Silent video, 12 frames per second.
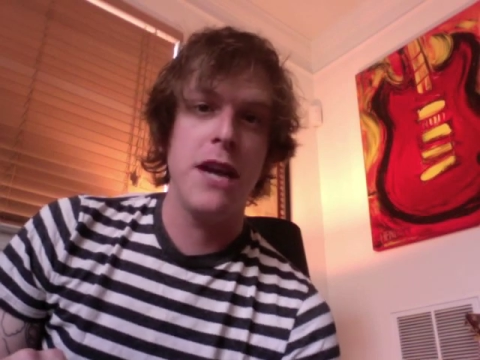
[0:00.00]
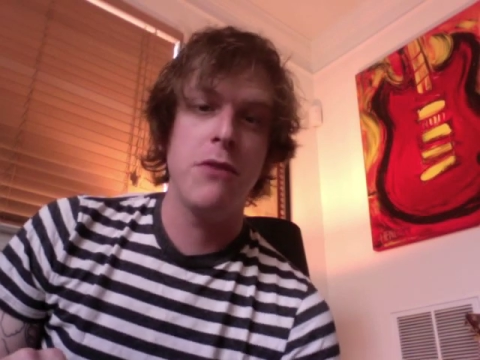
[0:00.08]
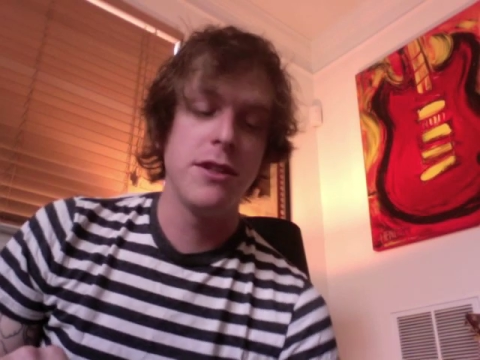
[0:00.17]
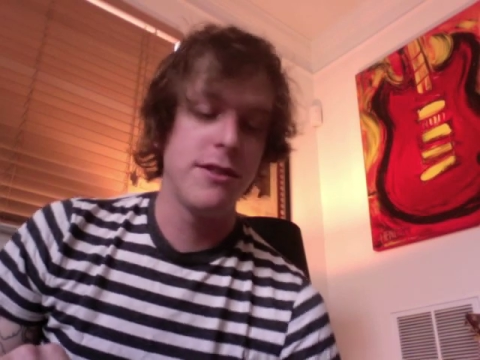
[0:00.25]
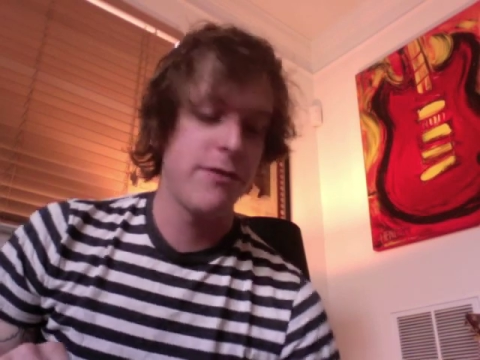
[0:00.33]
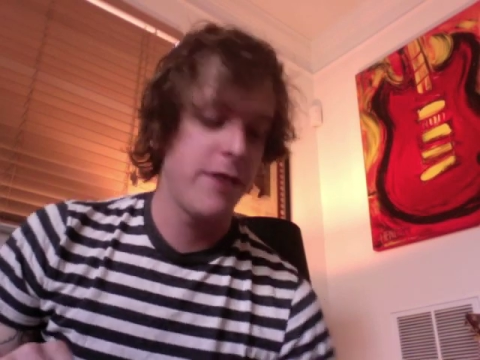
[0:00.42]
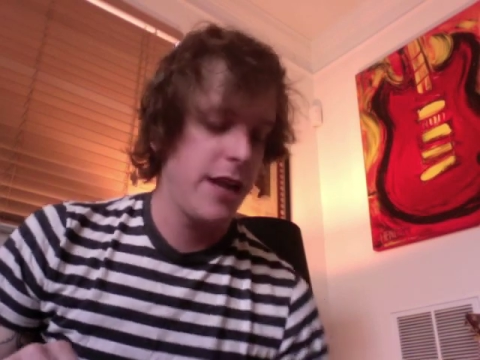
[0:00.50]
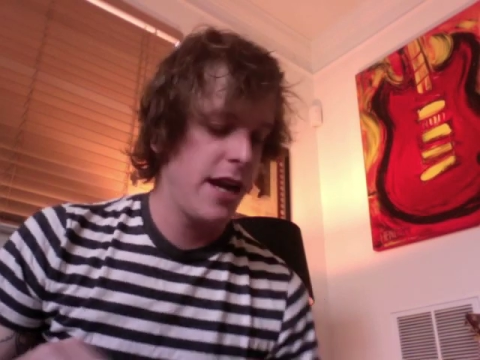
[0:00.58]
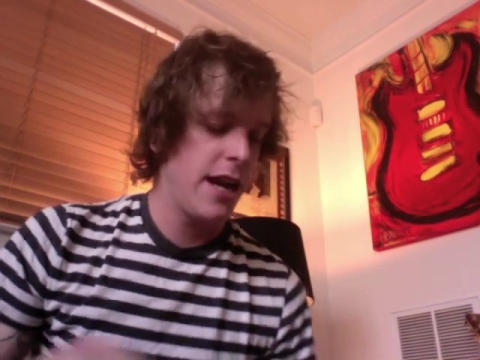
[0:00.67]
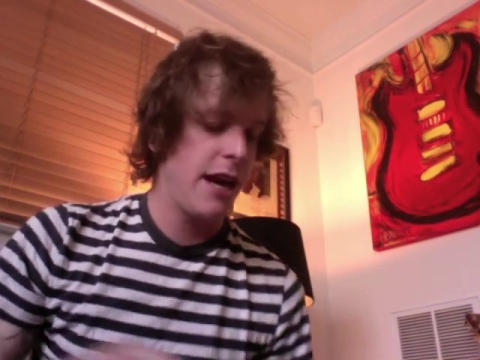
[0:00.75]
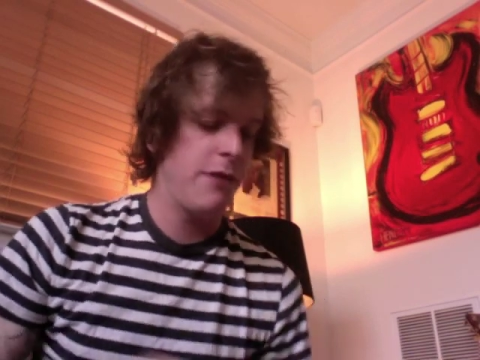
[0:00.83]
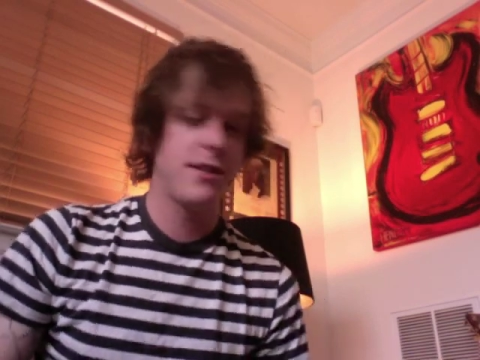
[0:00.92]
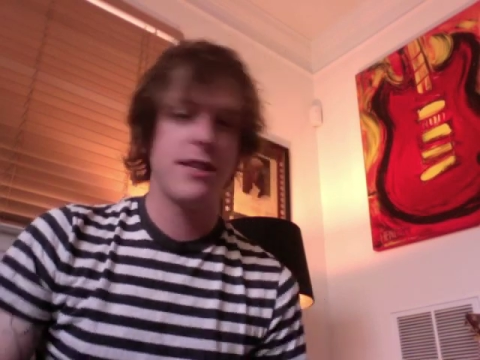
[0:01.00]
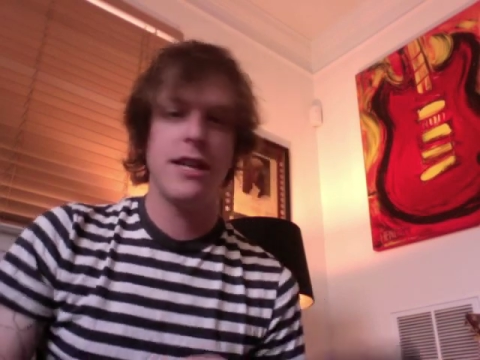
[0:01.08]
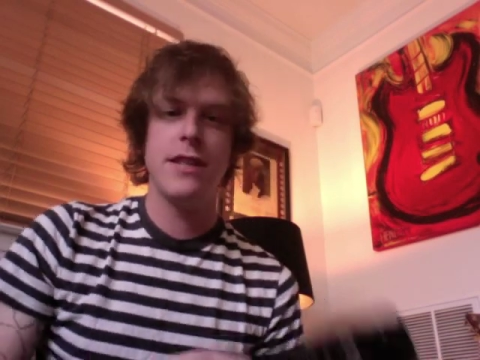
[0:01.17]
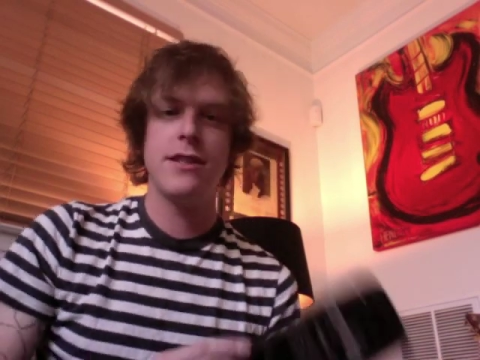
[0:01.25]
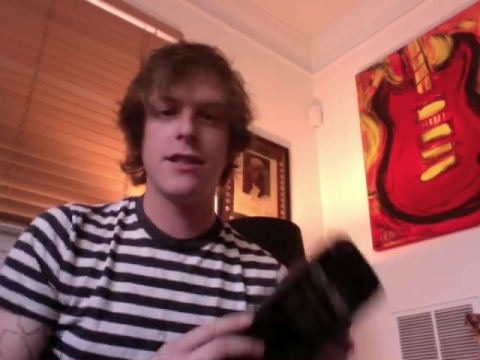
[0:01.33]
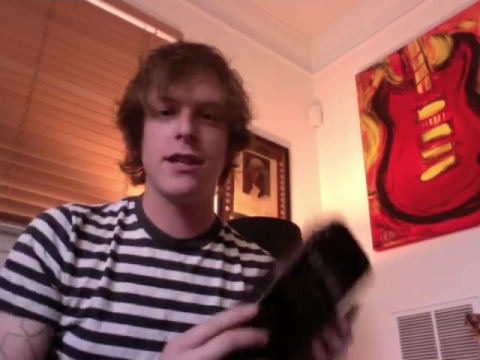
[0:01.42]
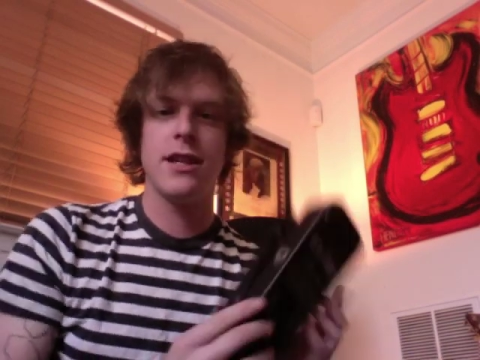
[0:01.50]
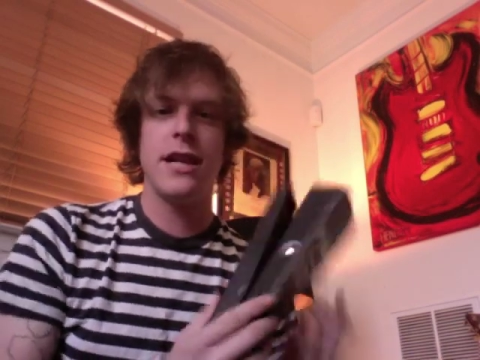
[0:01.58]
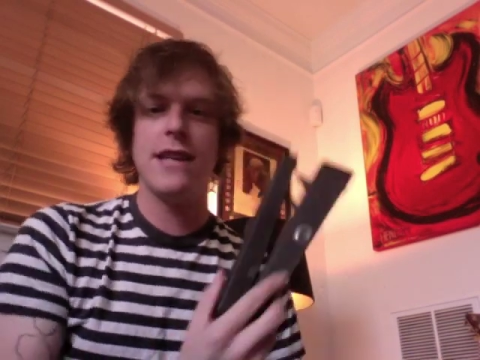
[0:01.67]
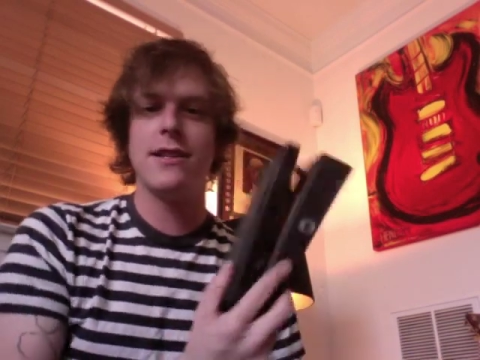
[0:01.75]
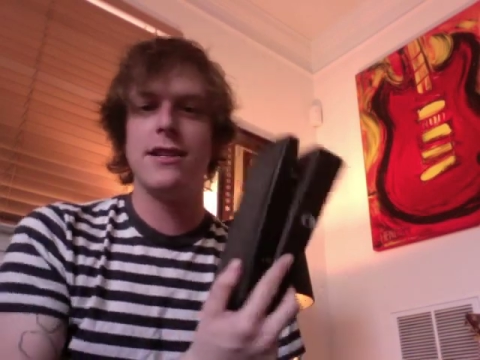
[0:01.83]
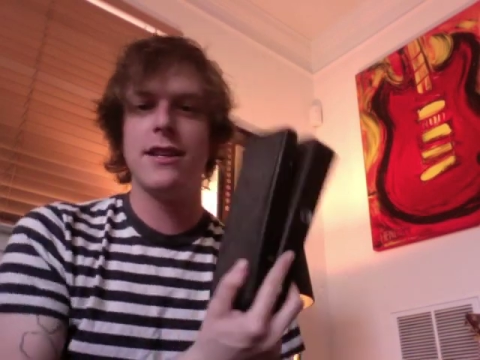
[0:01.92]
I would say just a classic
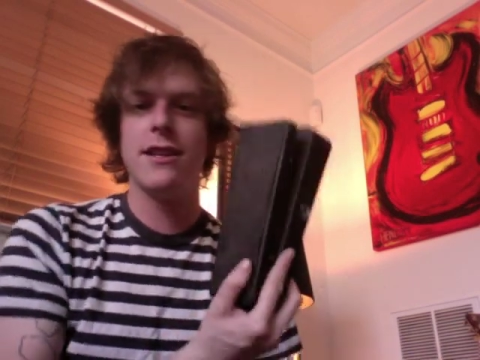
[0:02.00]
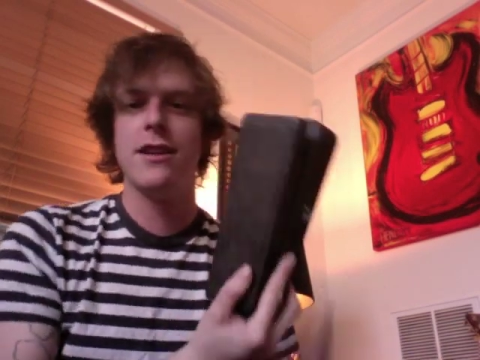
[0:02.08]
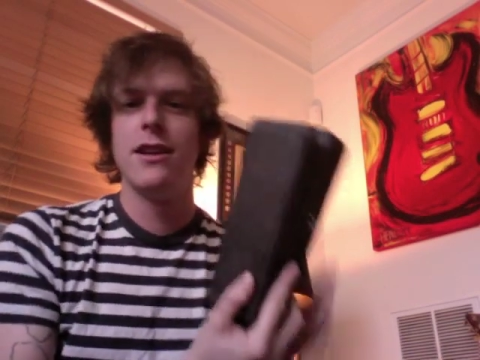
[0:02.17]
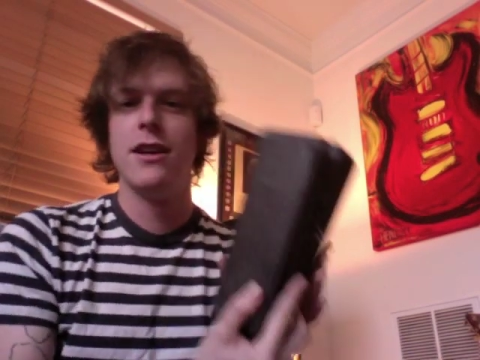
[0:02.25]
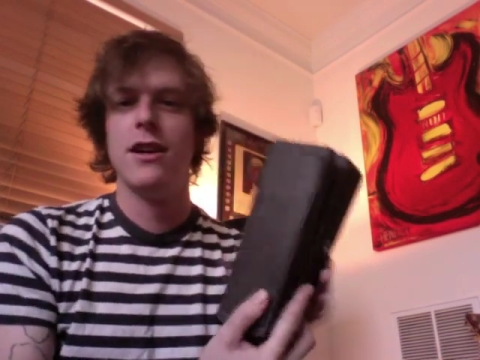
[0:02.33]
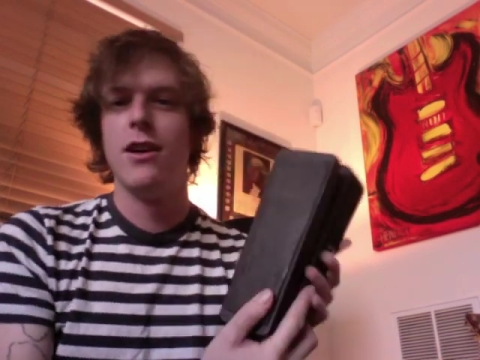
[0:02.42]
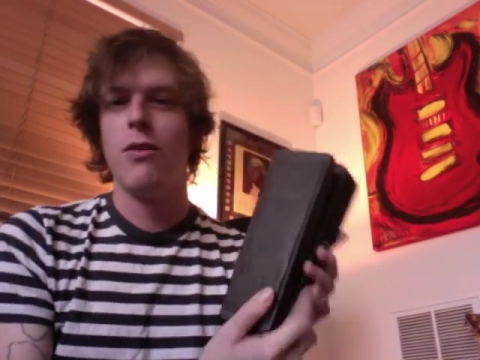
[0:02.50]
wah.